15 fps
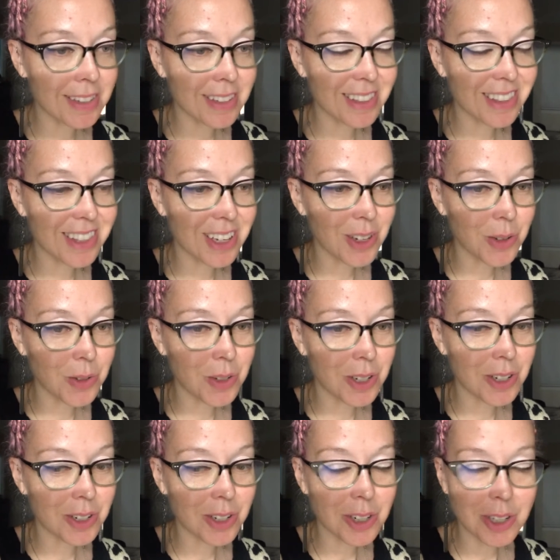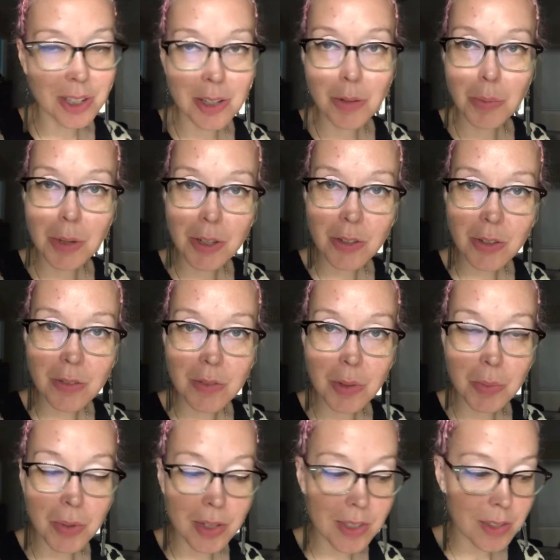And the owner took a new picture of the
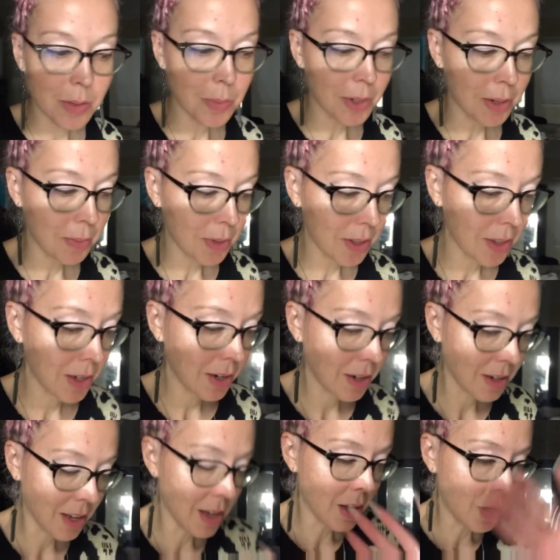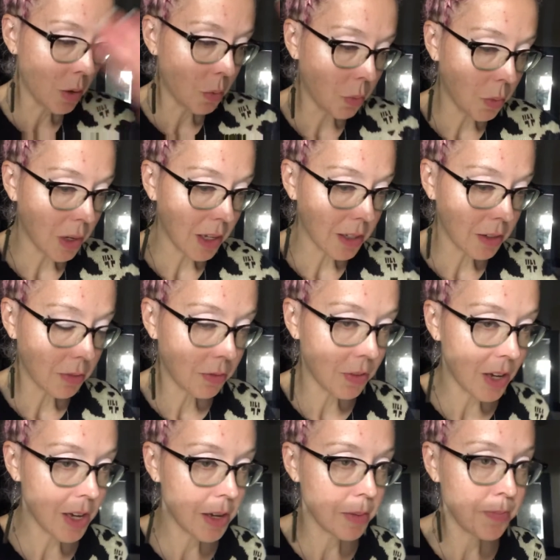boys to put up on their wall of
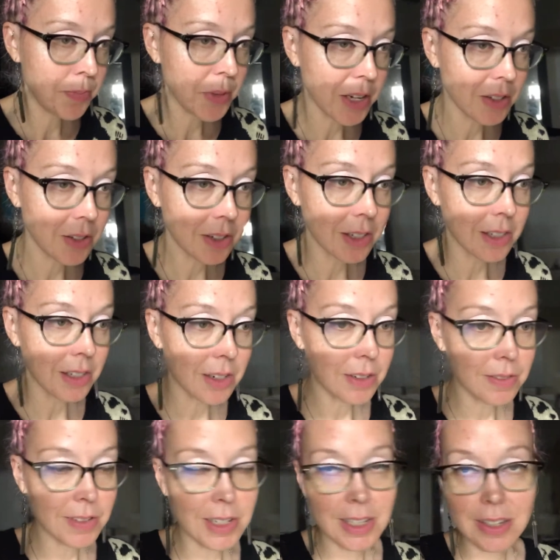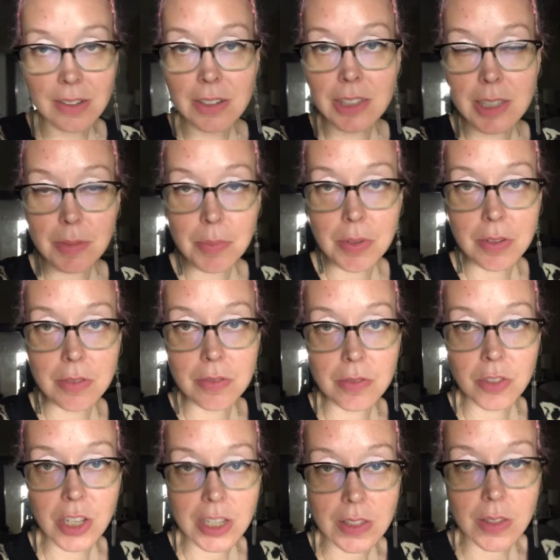fame. I took a little video clip of
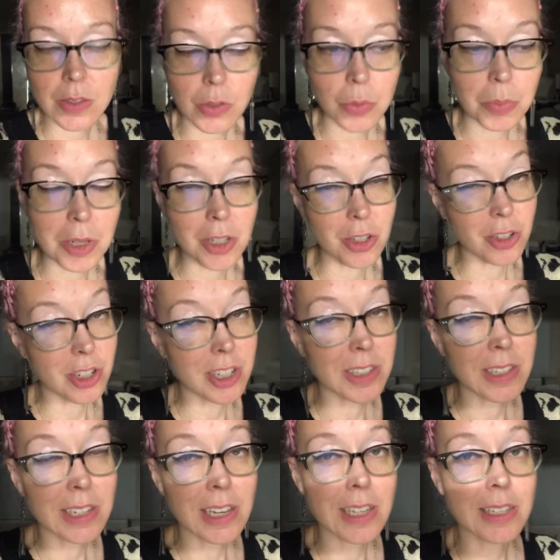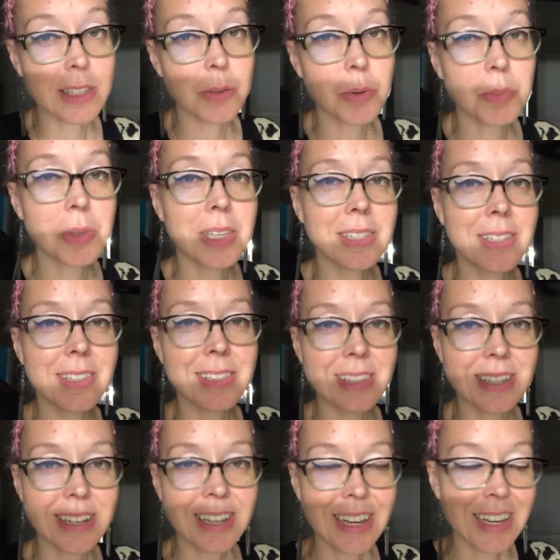Jax's old picture just in case he replaces it,
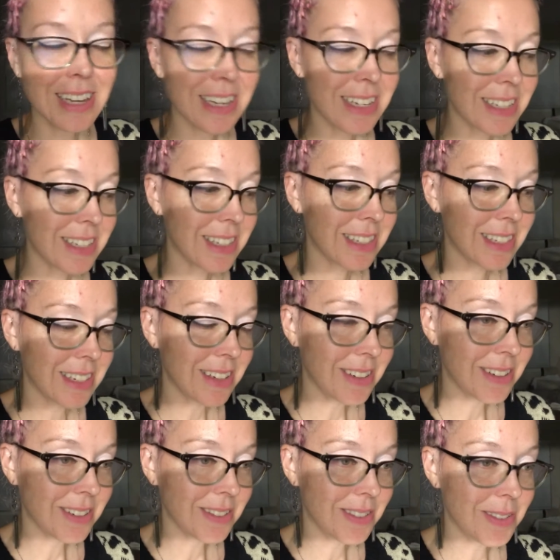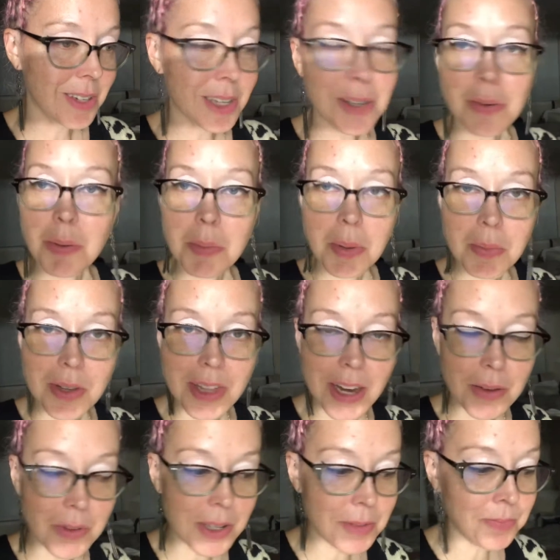so we could remember that
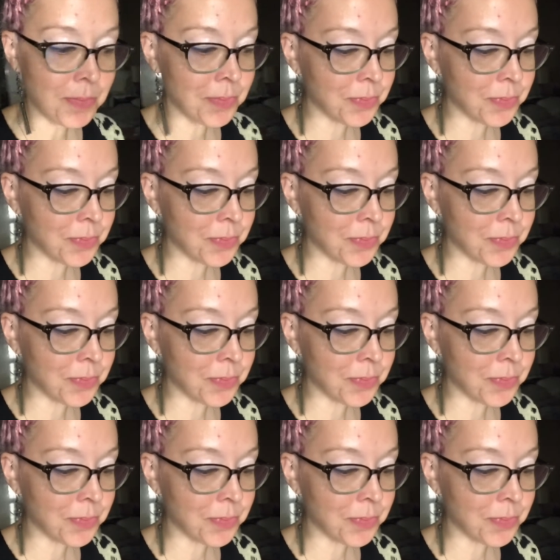one.